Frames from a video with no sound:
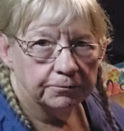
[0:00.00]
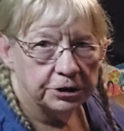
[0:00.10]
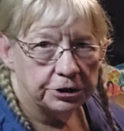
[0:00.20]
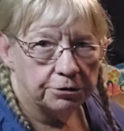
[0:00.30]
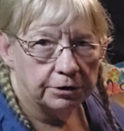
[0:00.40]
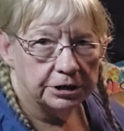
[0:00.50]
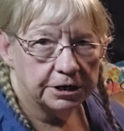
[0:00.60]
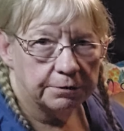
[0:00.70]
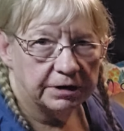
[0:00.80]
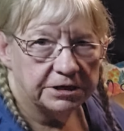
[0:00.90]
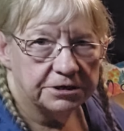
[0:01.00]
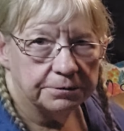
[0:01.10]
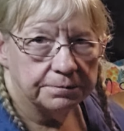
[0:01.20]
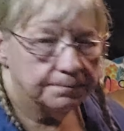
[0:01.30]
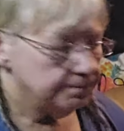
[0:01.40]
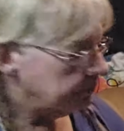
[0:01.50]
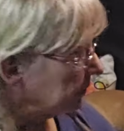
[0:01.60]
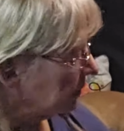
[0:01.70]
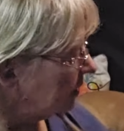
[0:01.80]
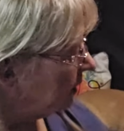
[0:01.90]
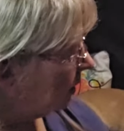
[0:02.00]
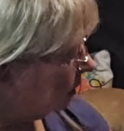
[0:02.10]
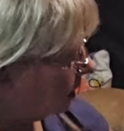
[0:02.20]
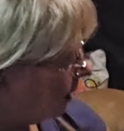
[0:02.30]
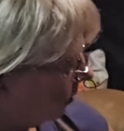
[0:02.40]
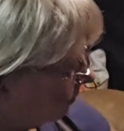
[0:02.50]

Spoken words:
for the urine to go into. Now,